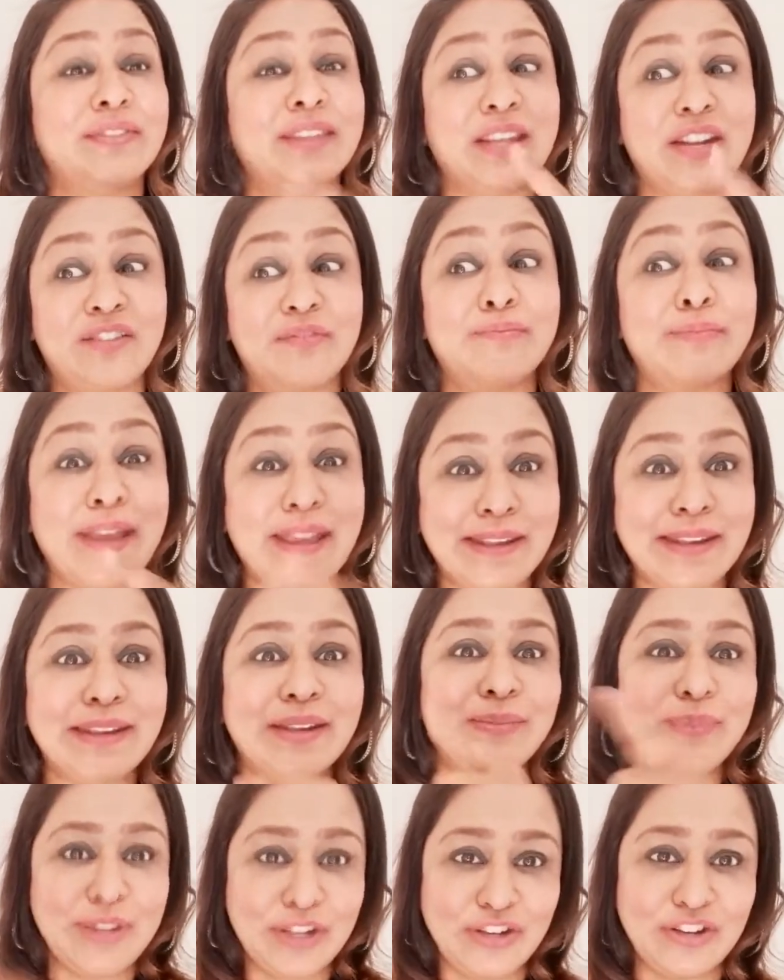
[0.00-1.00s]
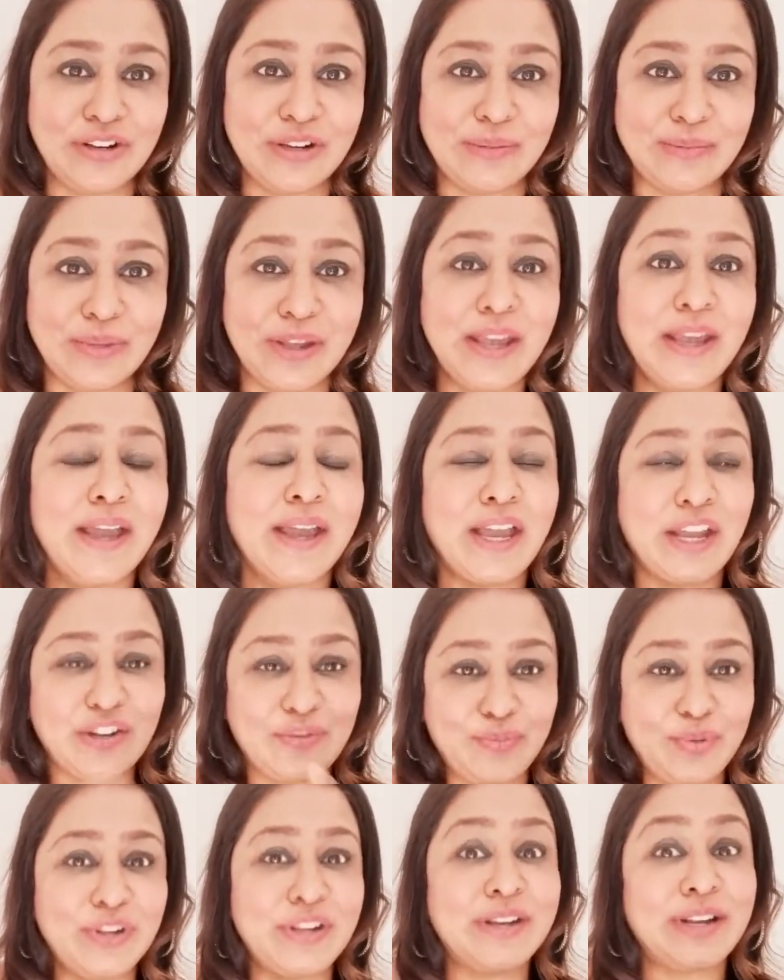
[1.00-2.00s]
that have made it a pendulum and
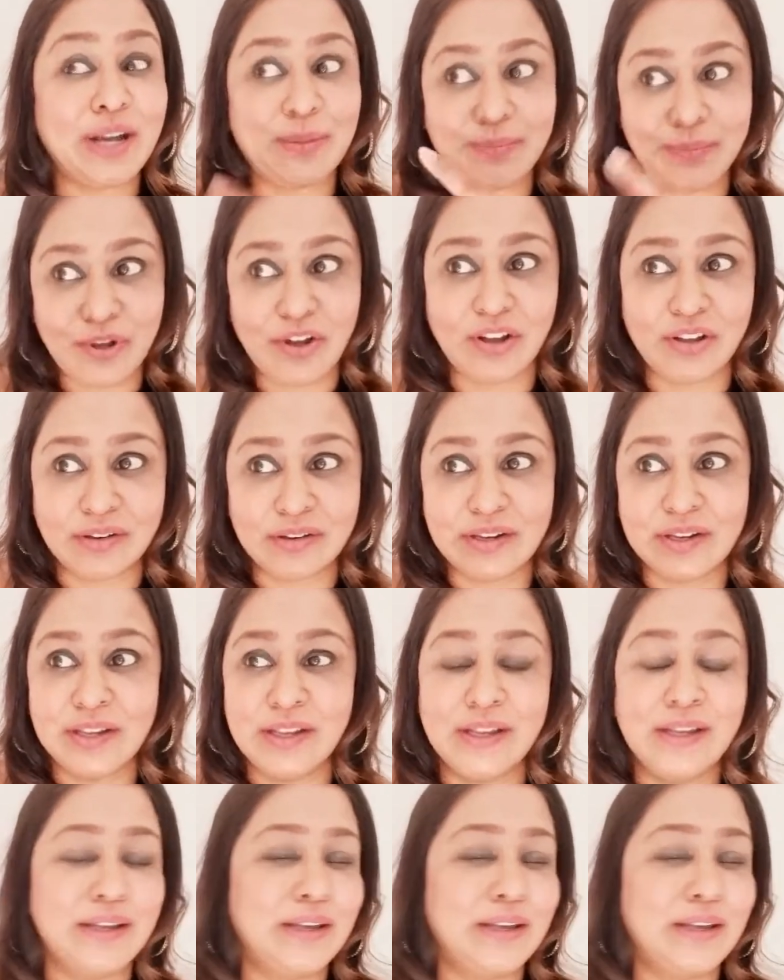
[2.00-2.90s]
have put it up on,